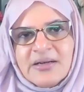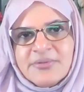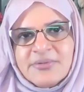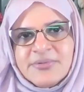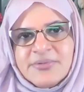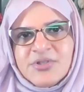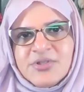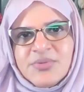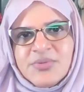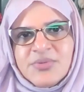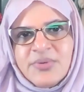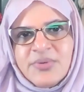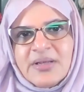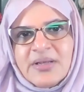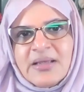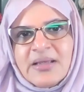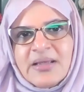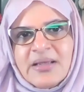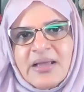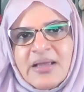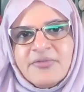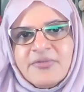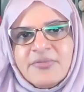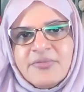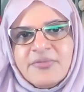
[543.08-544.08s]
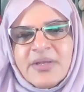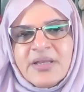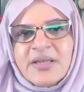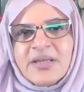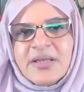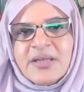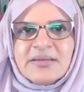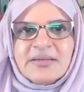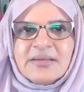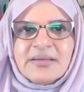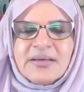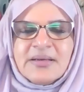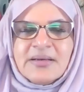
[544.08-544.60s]
which we have
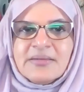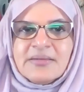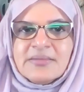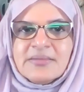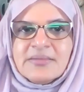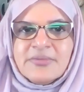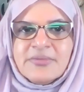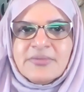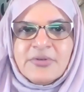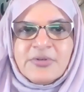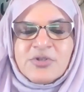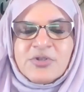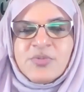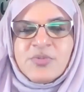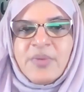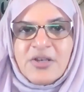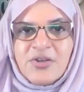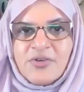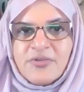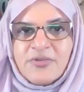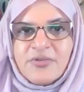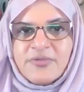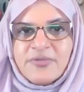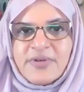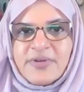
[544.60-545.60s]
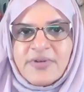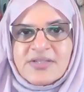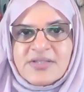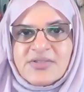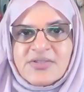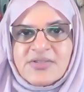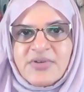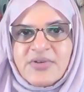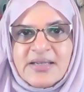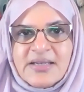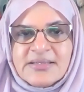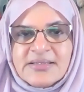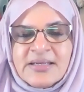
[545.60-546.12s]
been, uh, which many of us
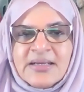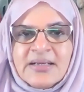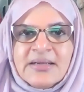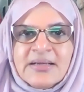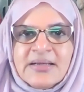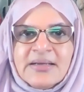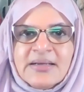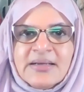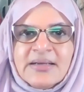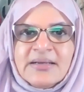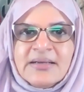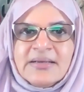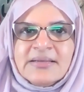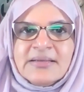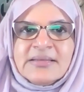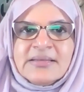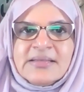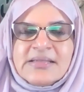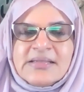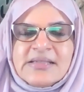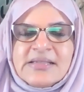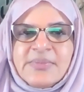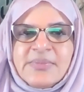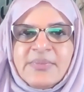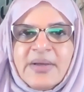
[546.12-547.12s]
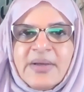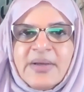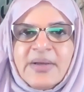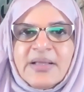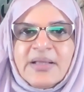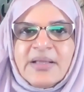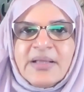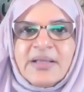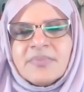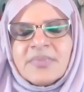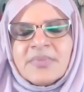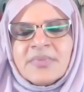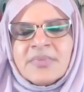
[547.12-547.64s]
read uh, this
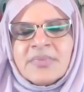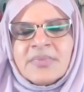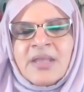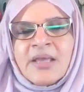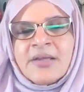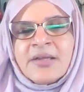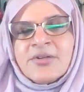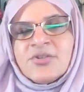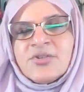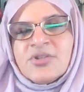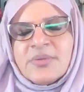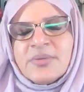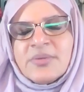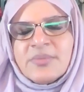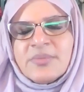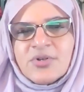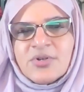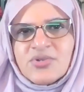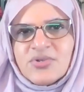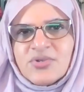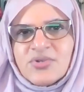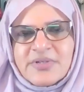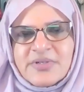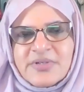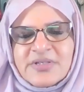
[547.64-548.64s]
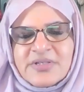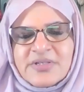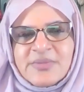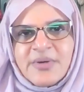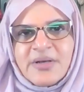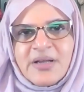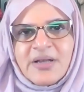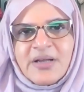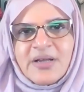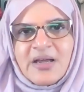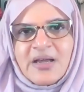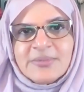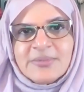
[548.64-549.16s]
month. Actually, I'm not sure if it's
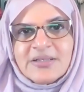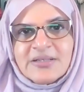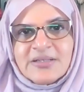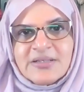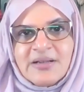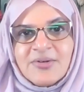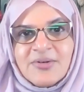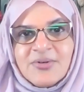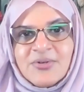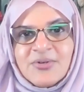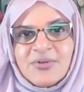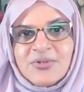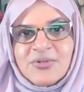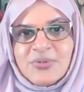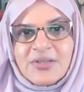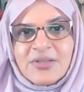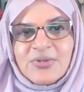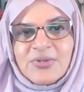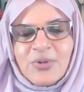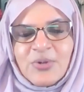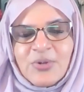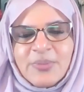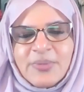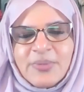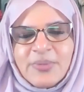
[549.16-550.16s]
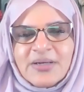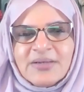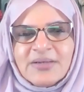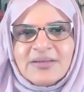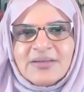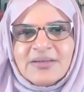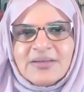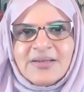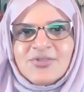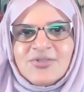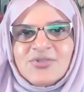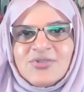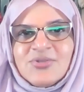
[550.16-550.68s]
Makaram Lakhlak or Du'ai Tawbah.
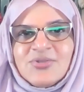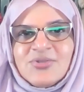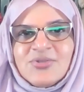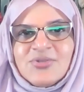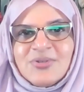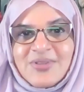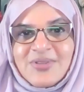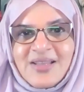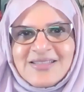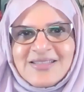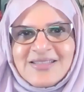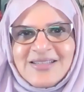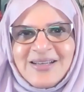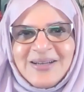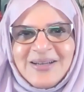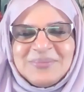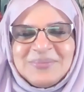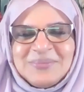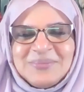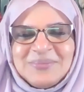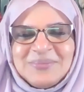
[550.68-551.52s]
I should look that up,